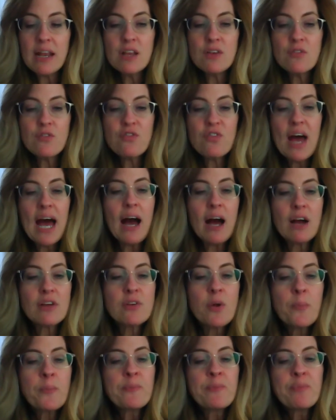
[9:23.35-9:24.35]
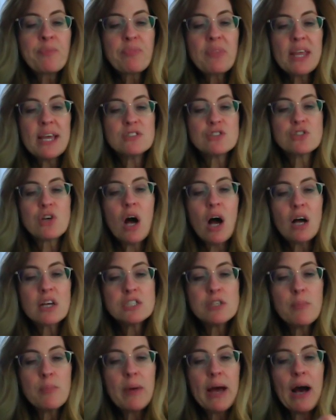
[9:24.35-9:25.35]
In fact, it
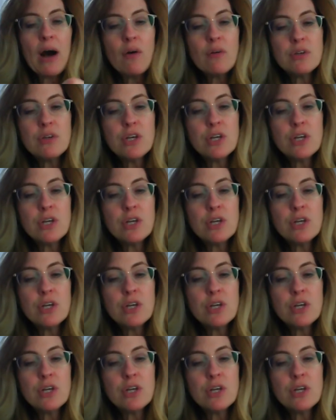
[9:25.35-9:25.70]
talks about,